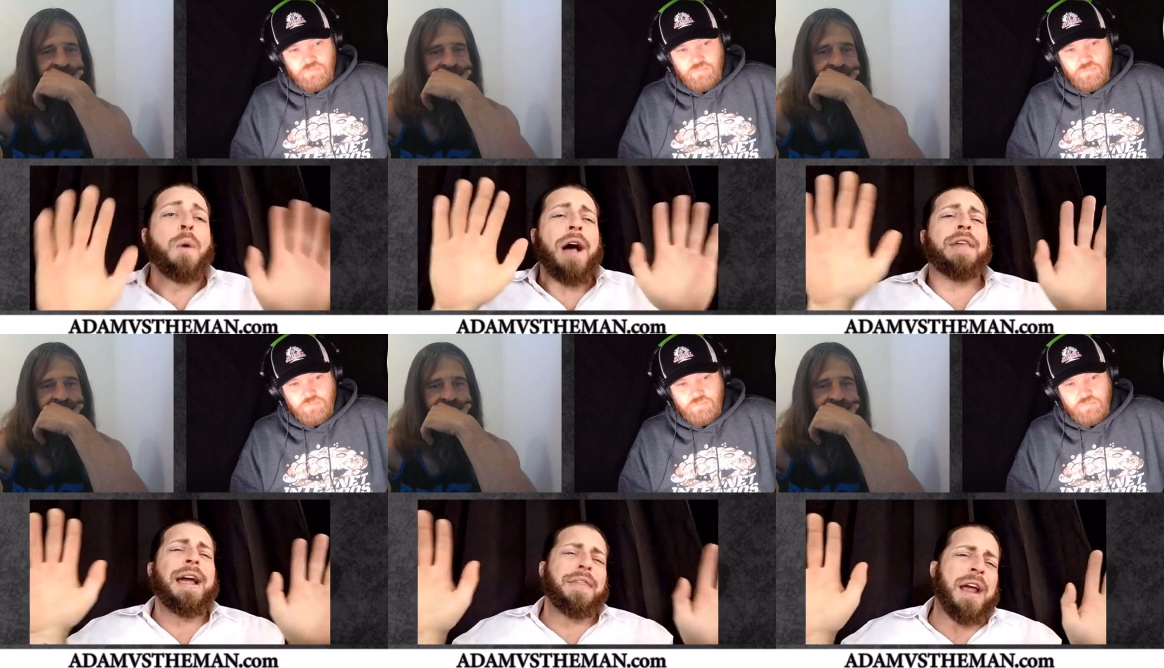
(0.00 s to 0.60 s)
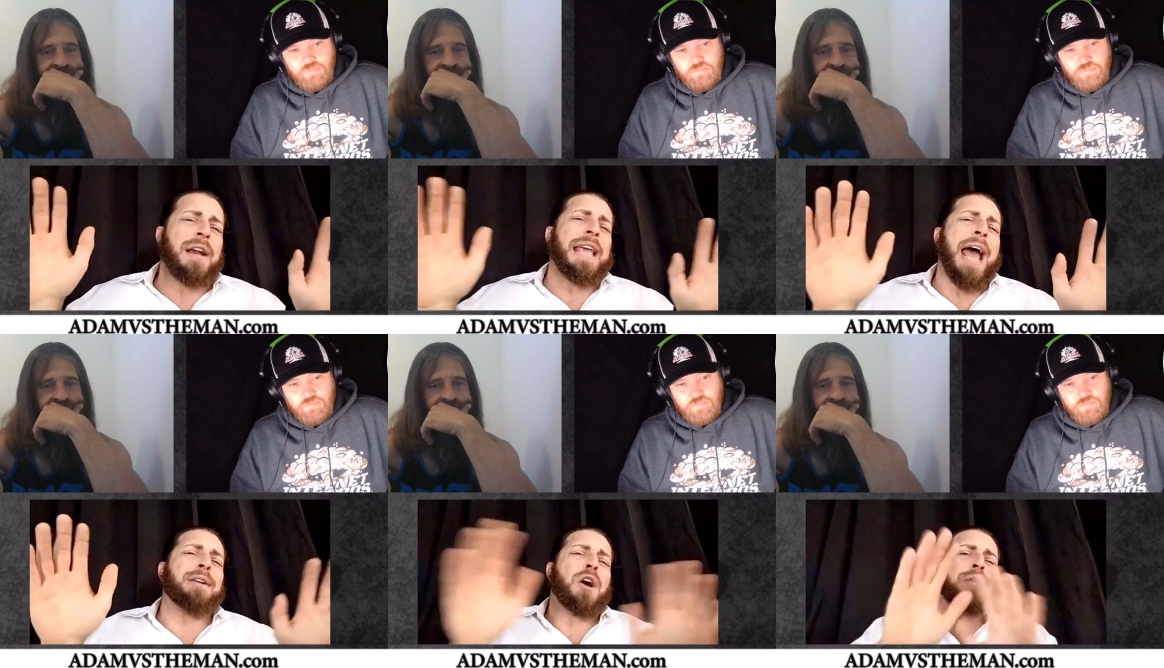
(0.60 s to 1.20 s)
Speaker 1: "Well, they're, they're
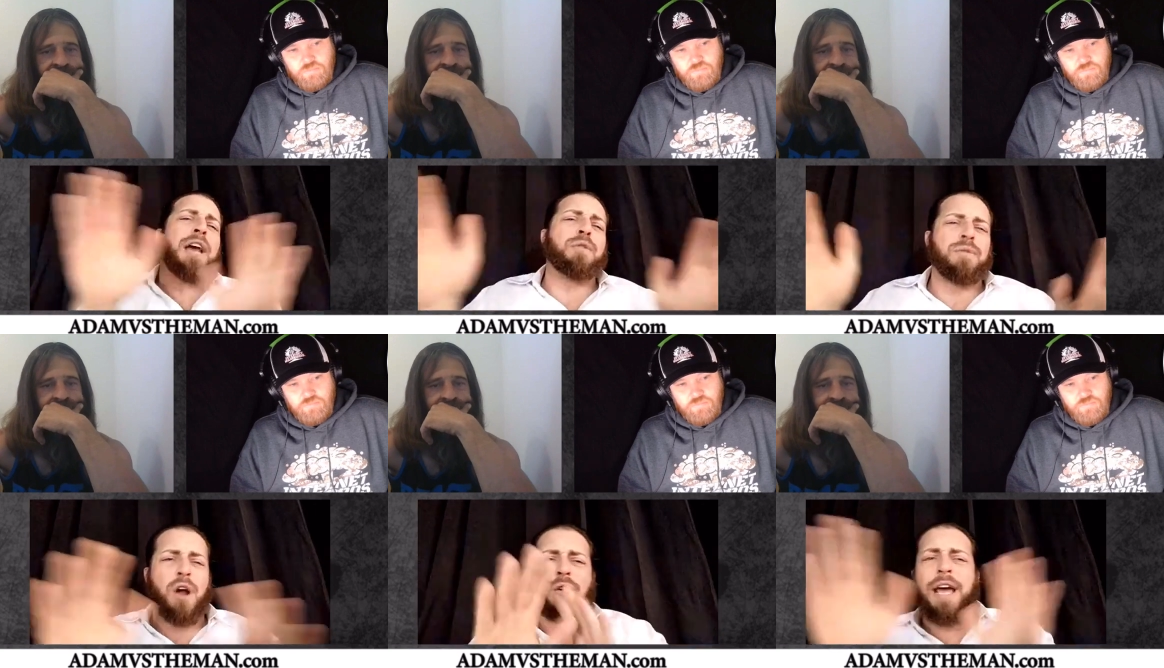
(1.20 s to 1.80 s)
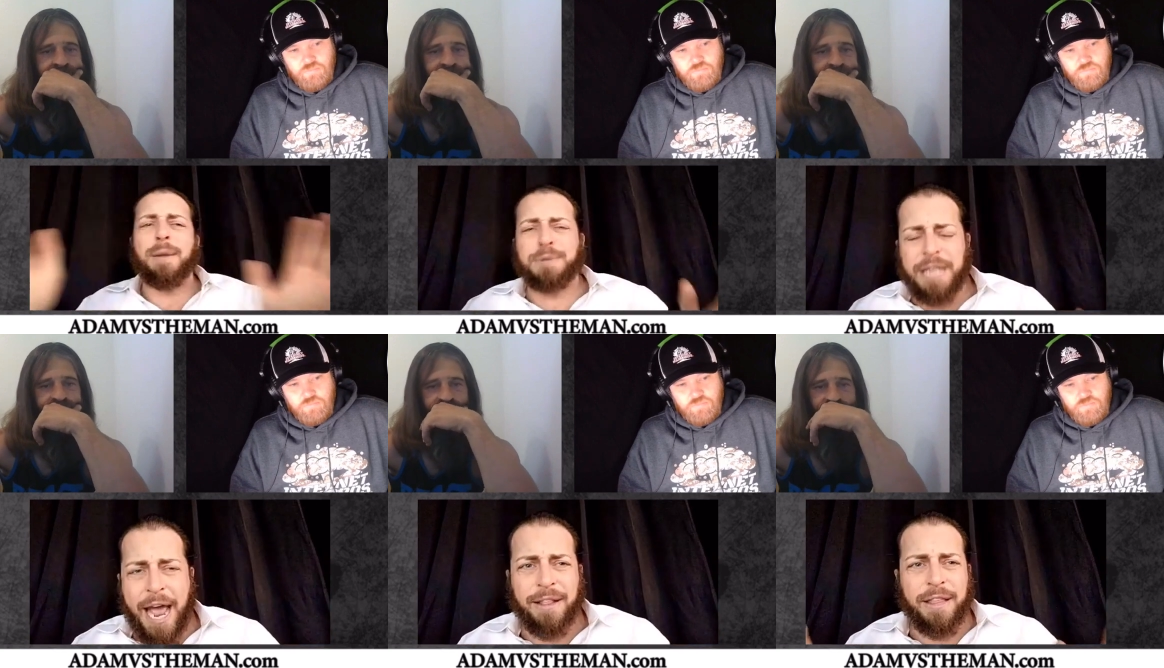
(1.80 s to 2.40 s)
yeah, don't get don't get
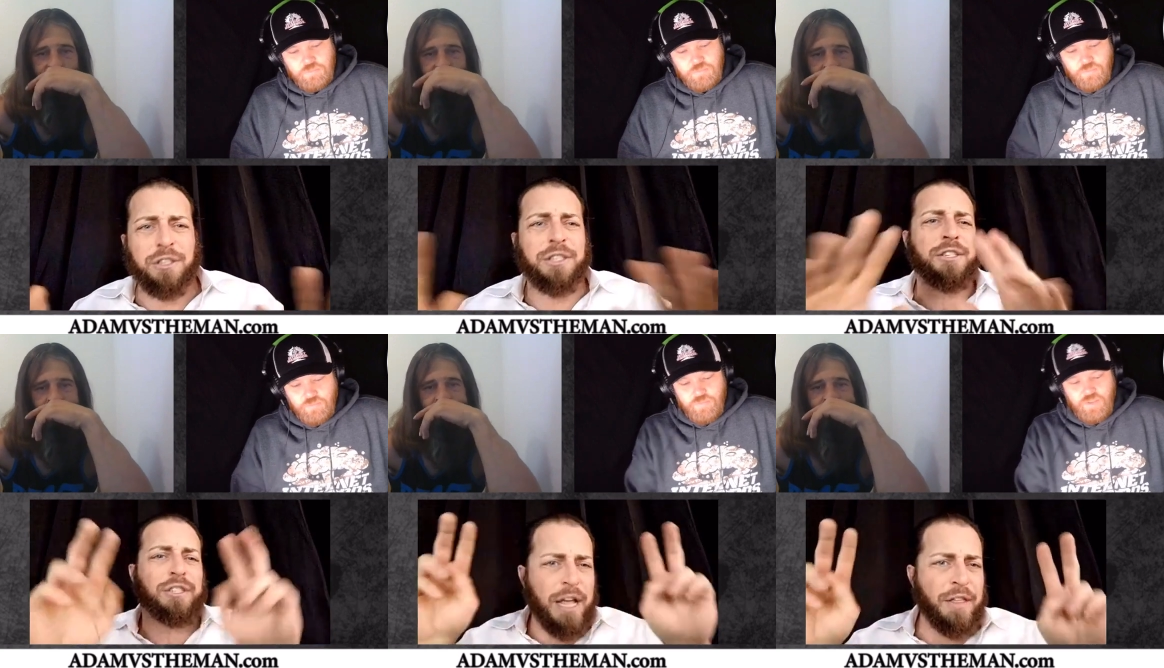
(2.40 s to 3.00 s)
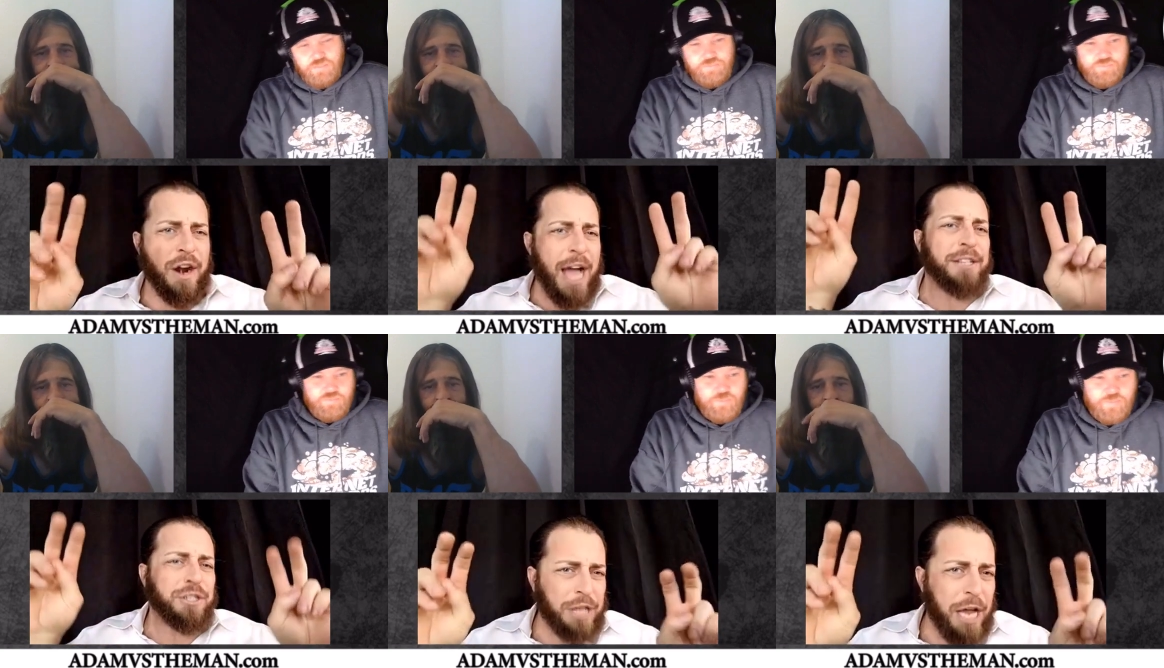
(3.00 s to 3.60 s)
upset. They're they're
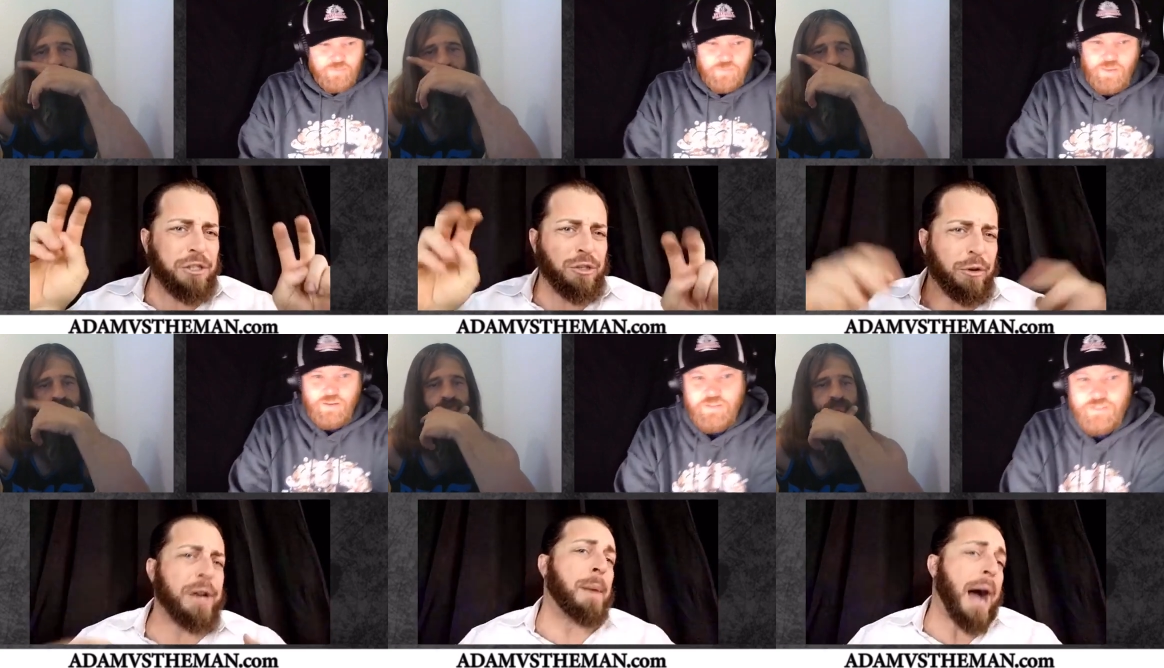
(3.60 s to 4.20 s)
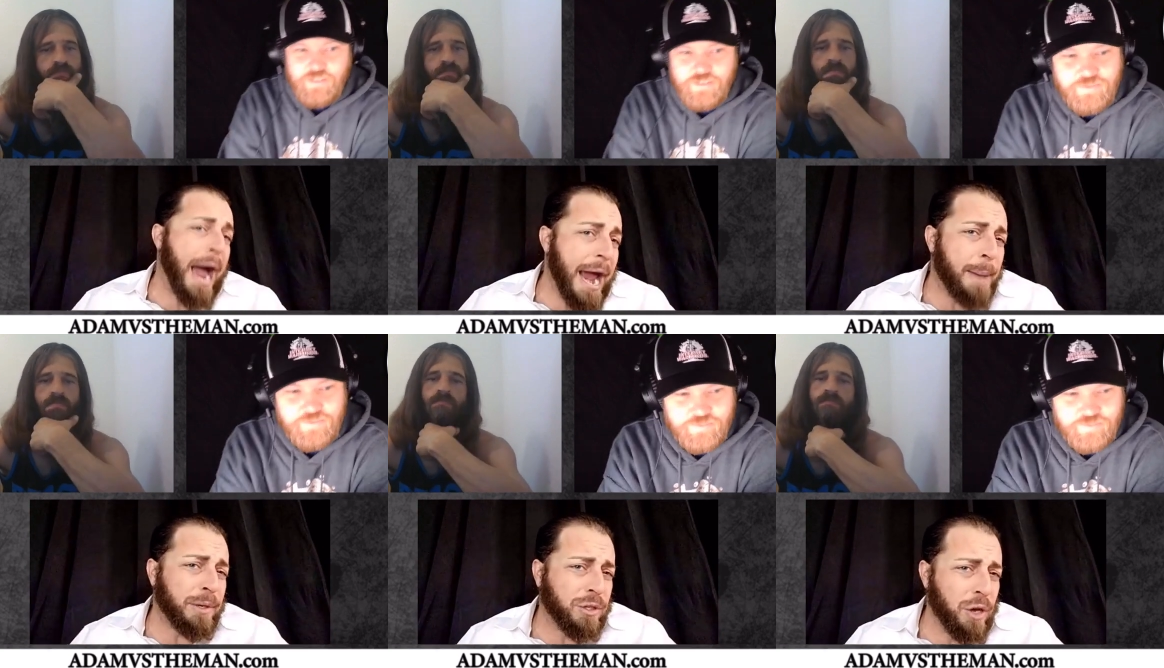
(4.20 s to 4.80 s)
not censoring my
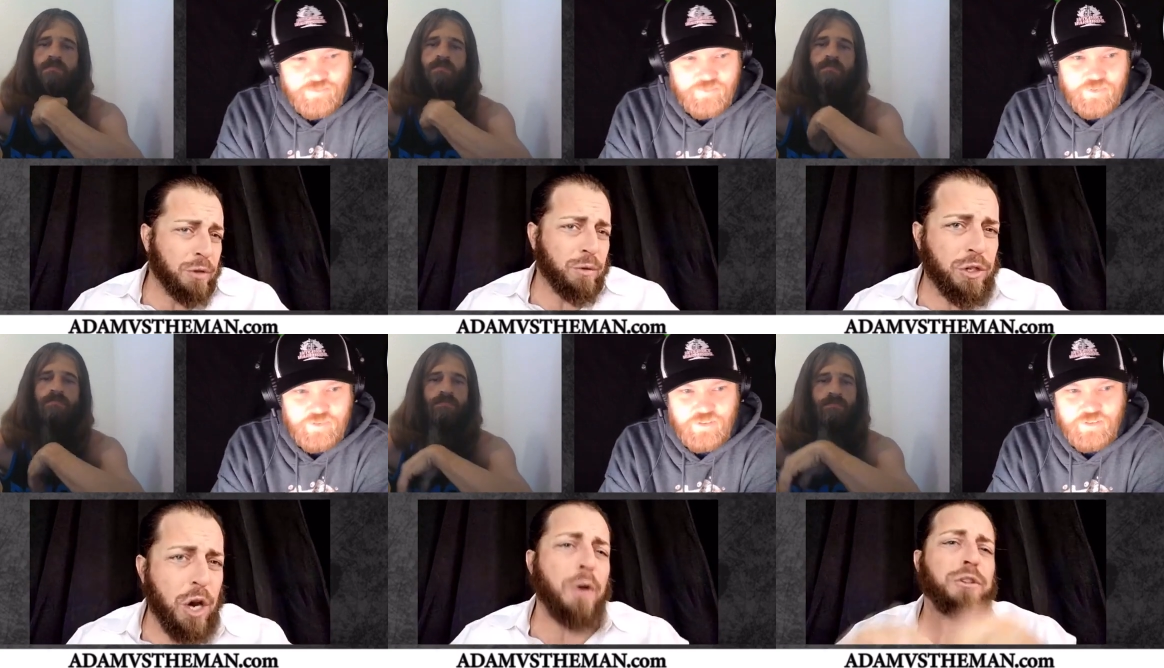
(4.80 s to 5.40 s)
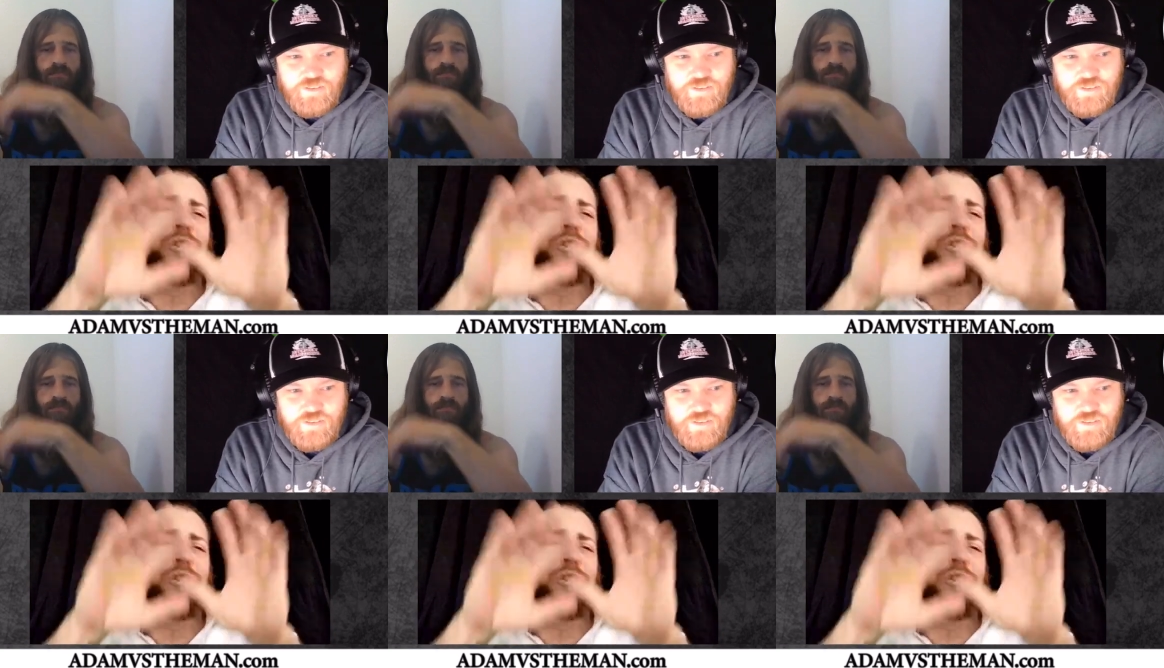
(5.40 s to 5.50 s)
episodes with Joe.